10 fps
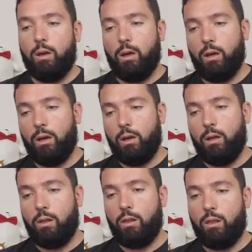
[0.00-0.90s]

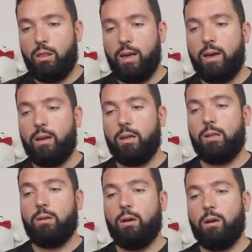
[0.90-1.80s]
And
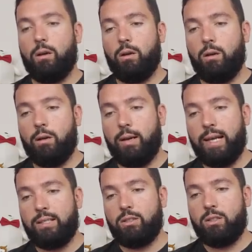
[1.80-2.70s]
then
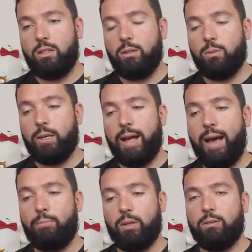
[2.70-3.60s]
let's see what
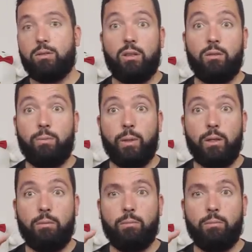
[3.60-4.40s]
happens if we